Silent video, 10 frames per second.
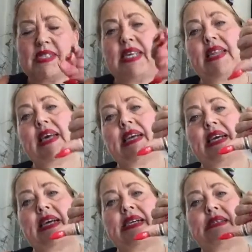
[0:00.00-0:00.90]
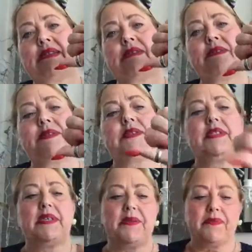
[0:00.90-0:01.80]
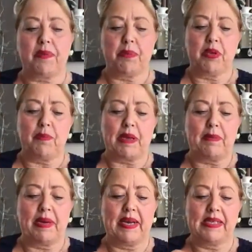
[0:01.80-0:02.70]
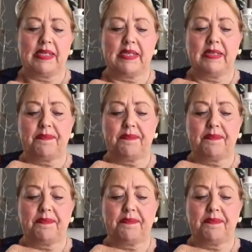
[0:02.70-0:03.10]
really see that now. Put it on the back of my hand.